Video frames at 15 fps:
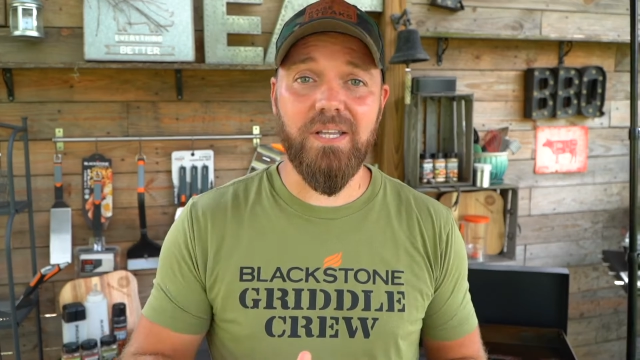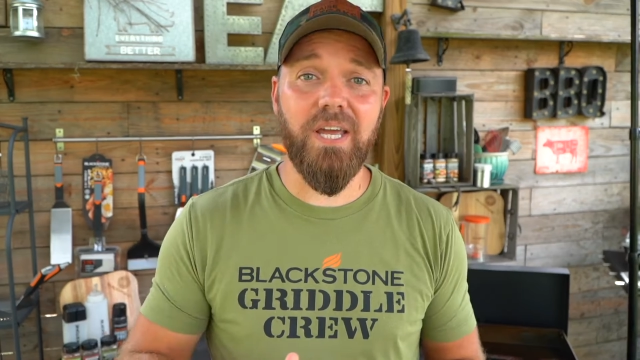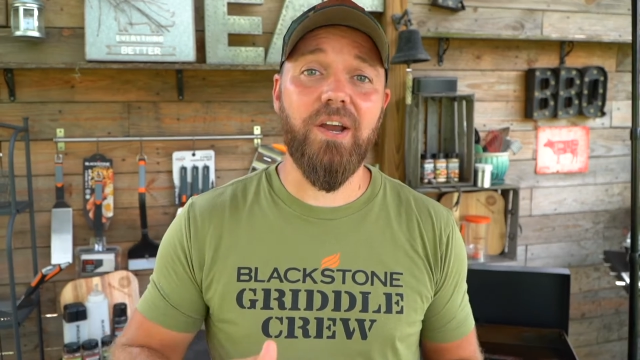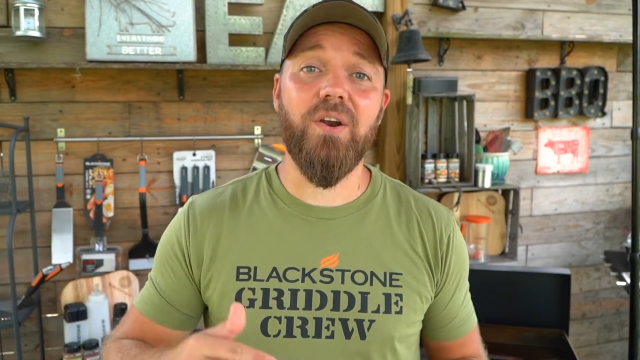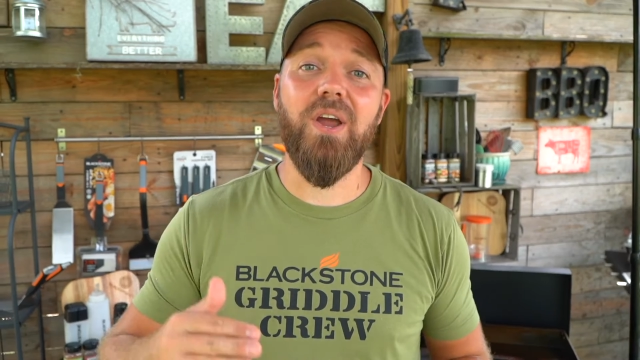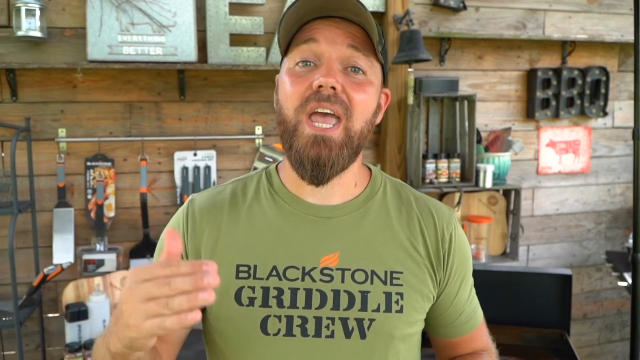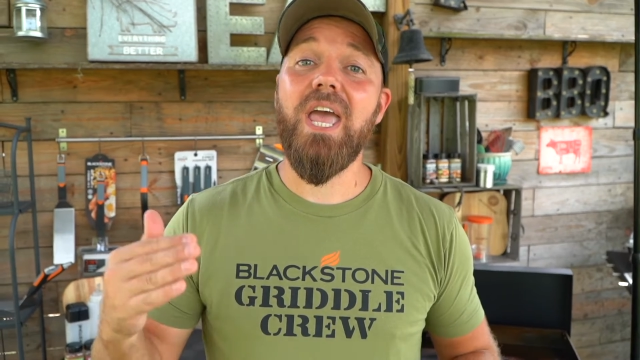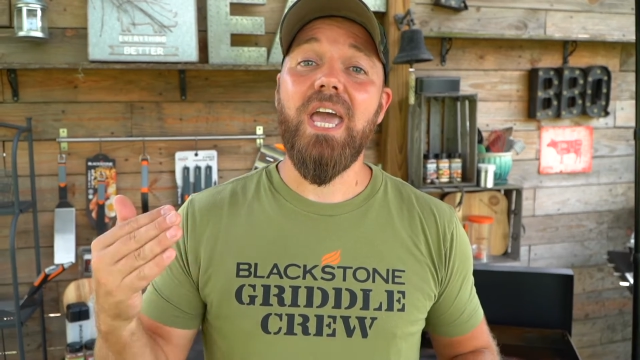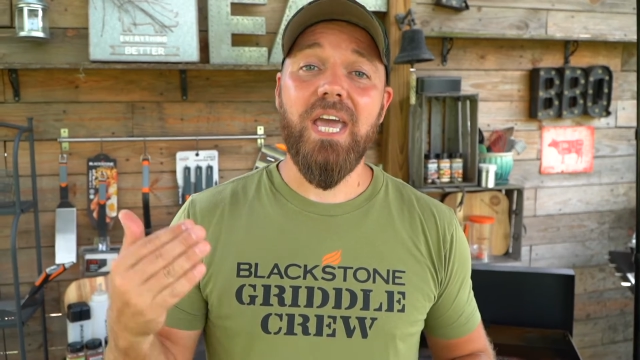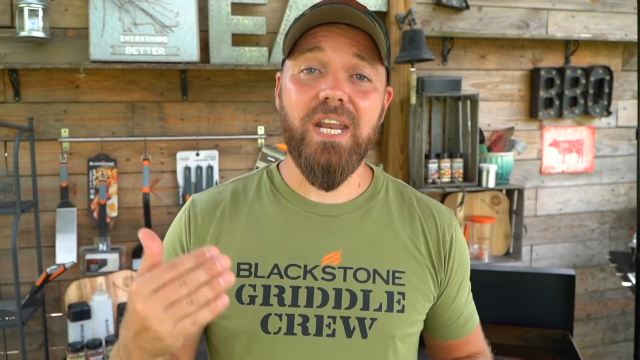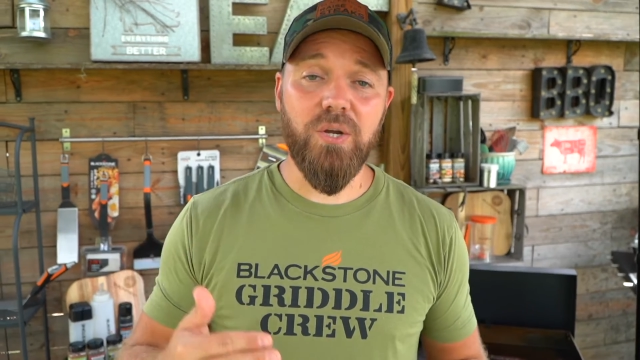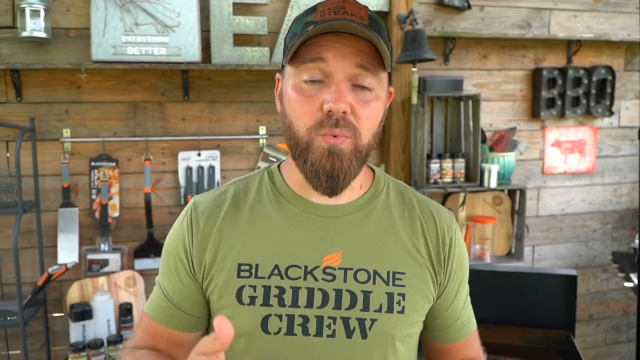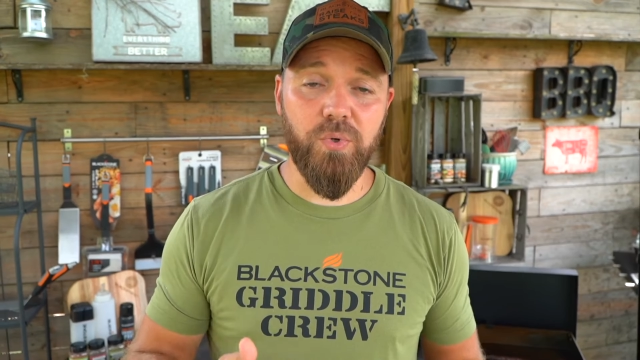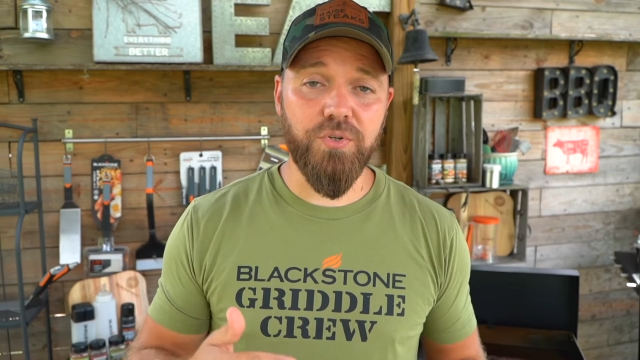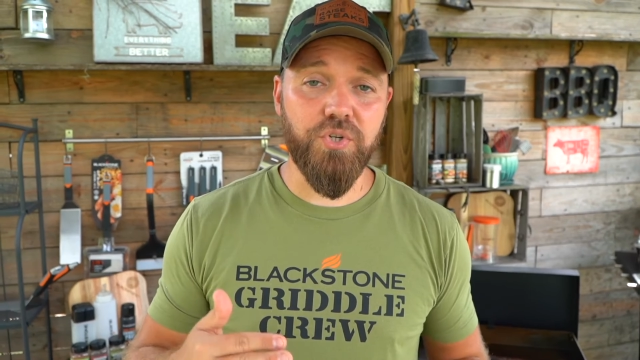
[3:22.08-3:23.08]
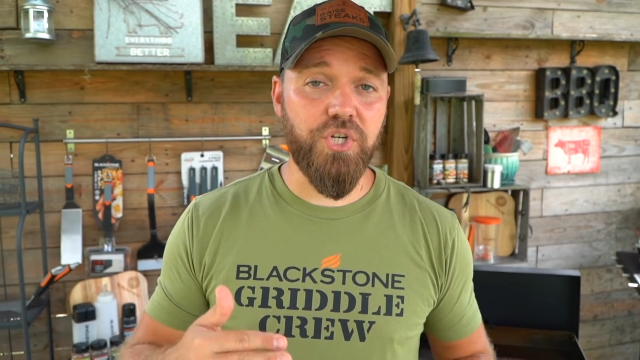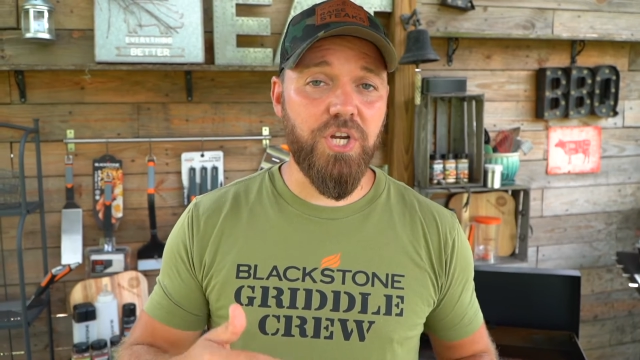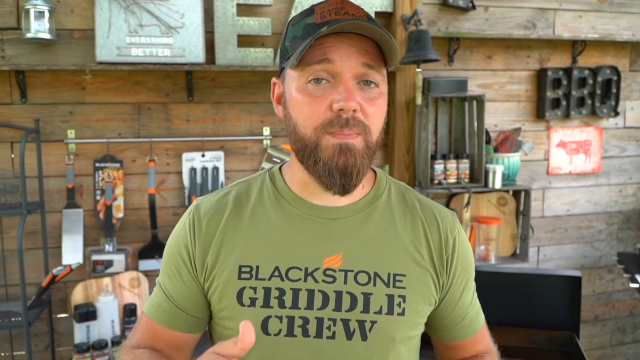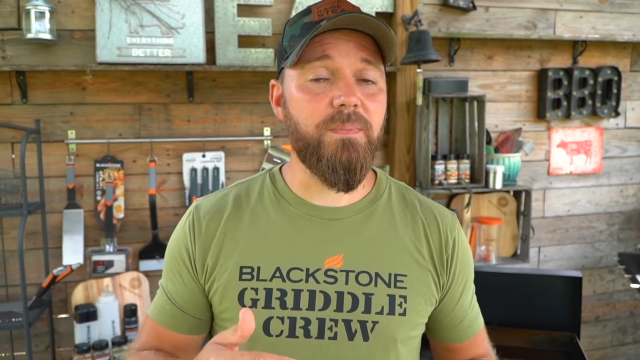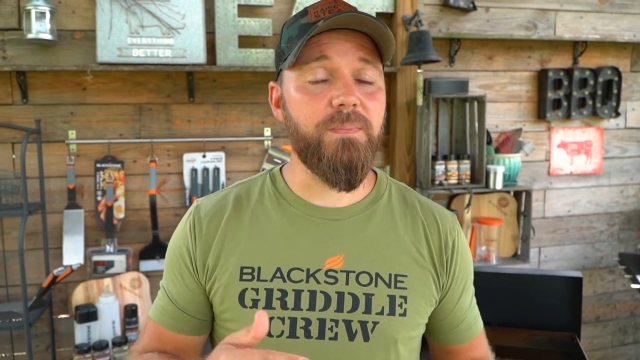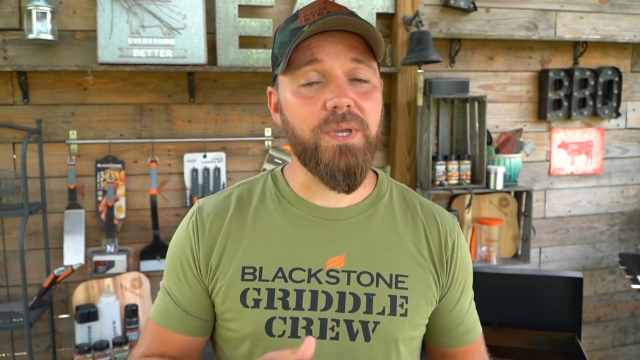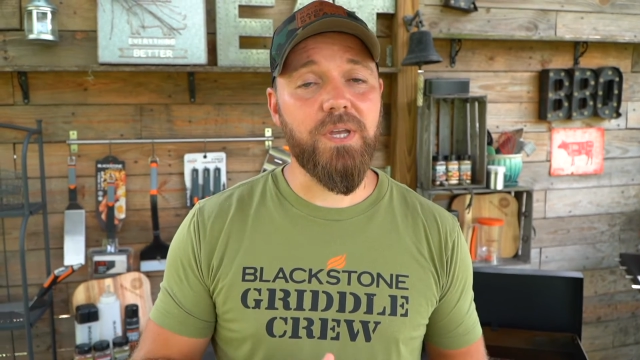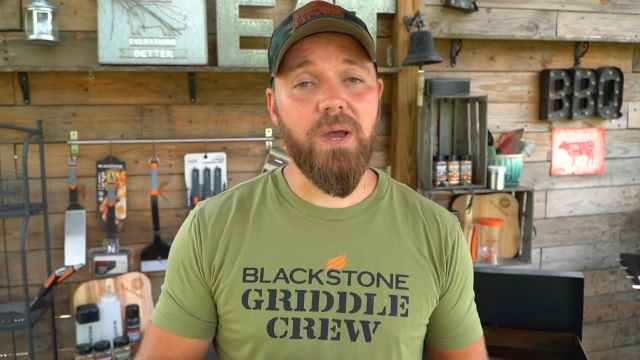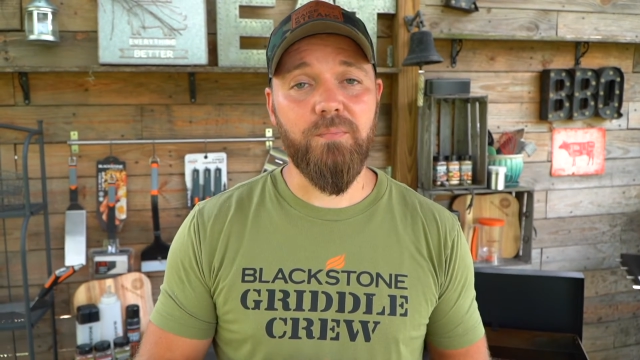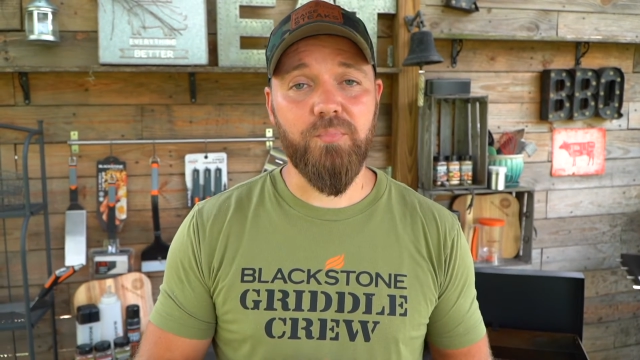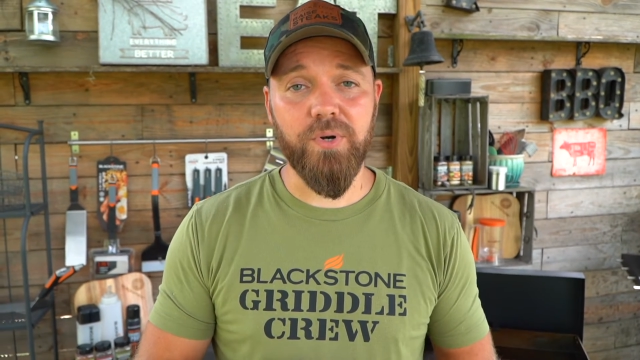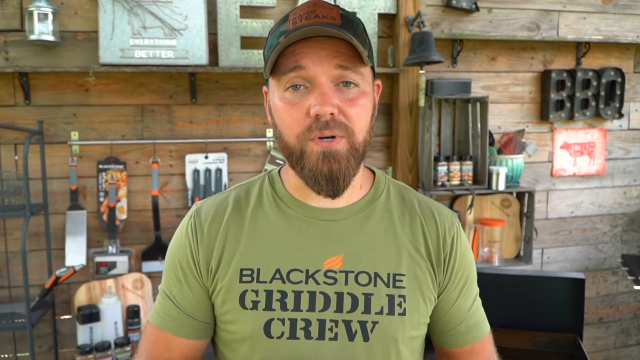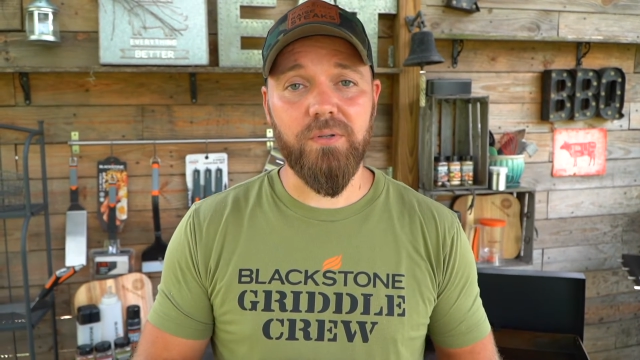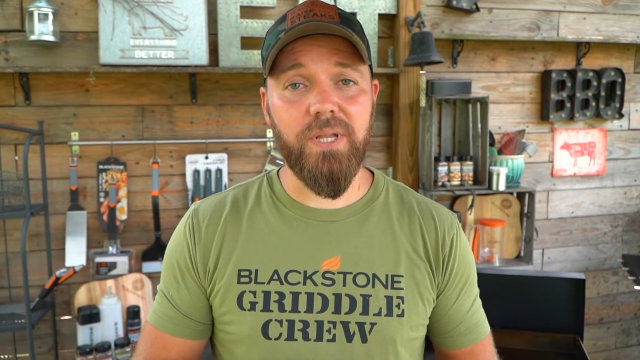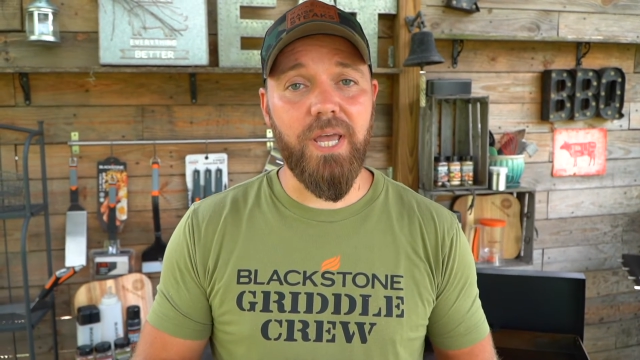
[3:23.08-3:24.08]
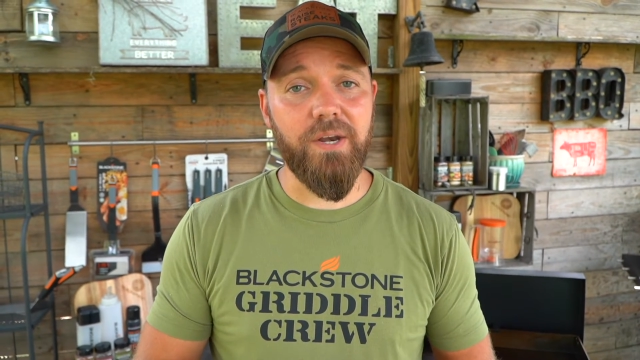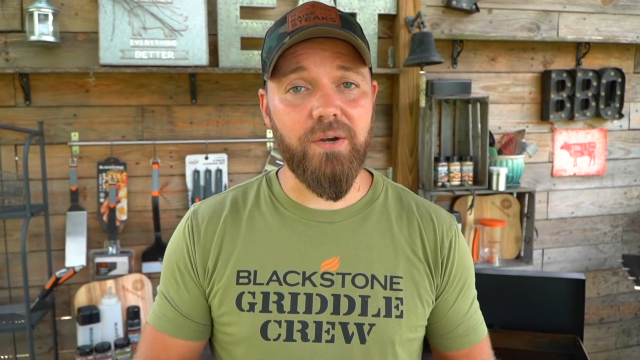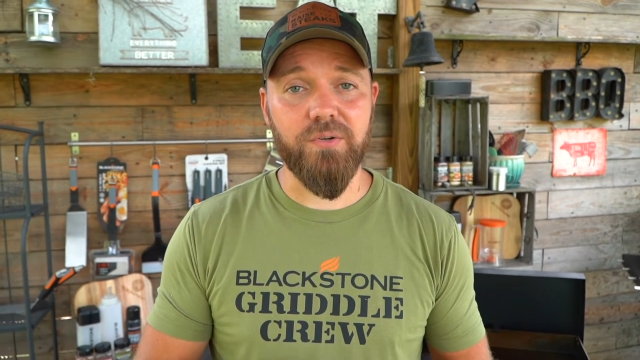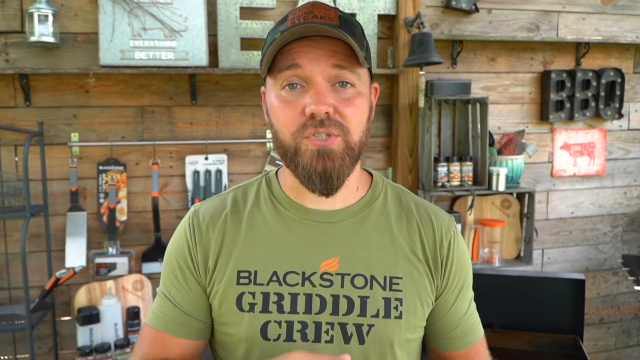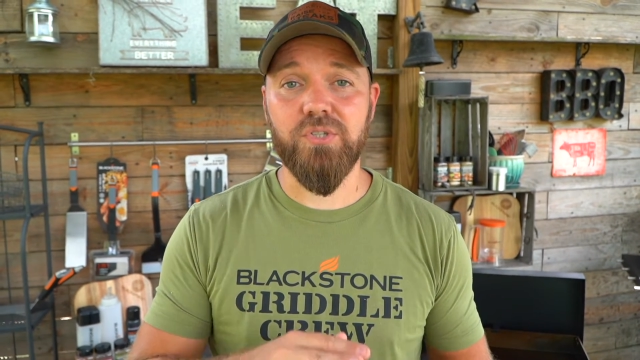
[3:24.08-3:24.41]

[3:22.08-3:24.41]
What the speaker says: layer and it will chip and become brittle later.